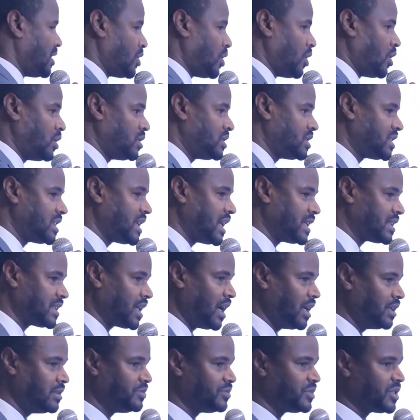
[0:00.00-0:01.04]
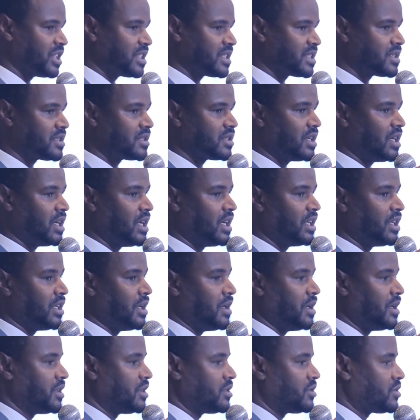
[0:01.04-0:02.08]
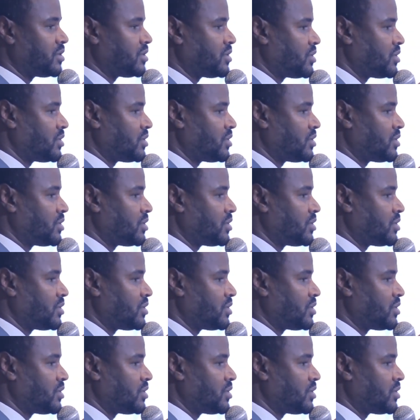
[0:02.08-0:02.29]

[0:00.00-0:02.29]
an old data, just I'm